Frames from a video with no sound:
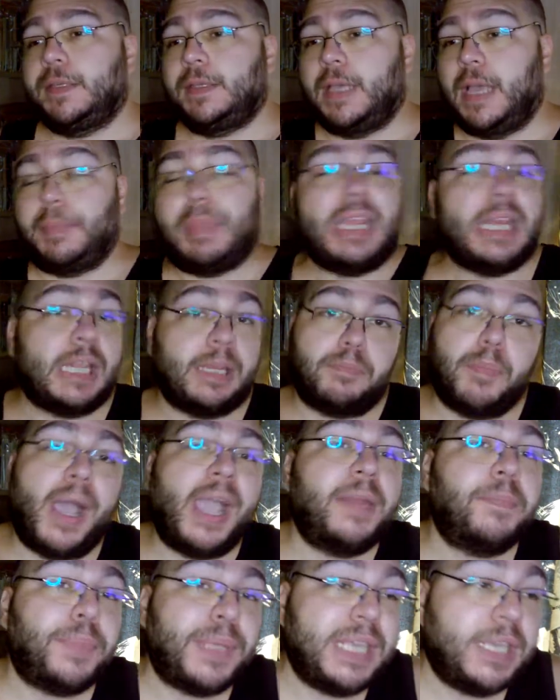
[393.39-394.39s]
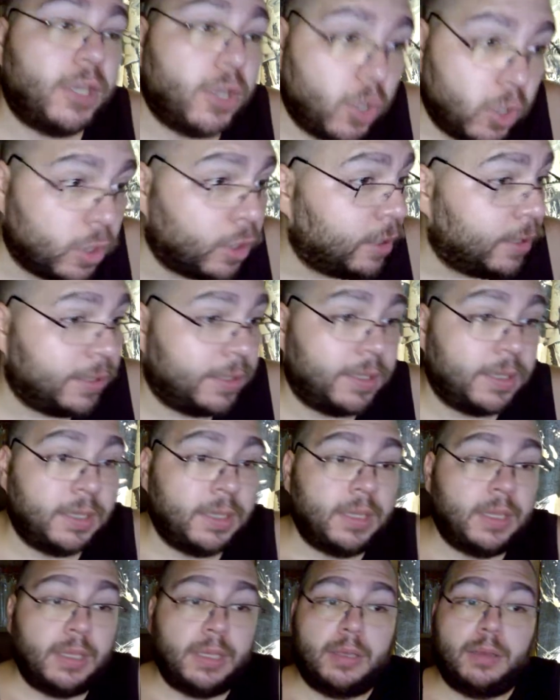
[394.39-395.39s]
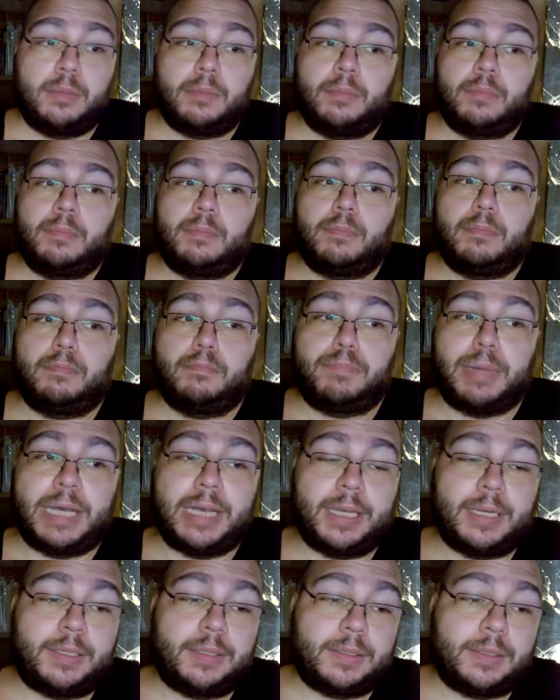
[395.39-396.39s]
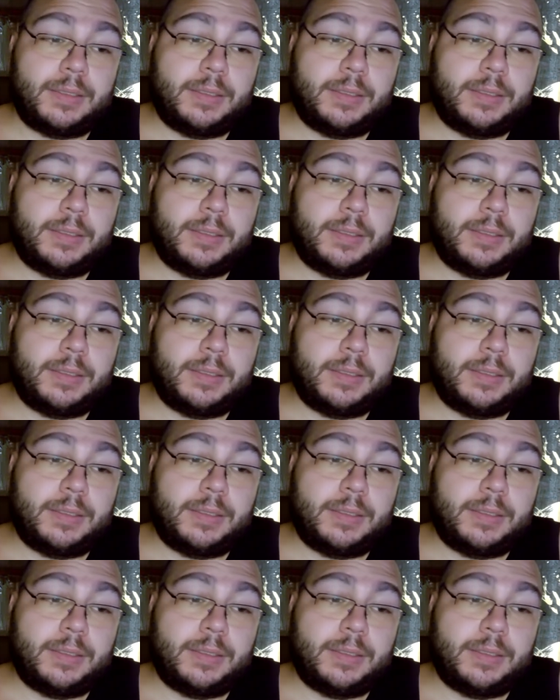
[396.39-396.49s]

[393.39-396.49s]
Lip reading: I mean, it might be good, but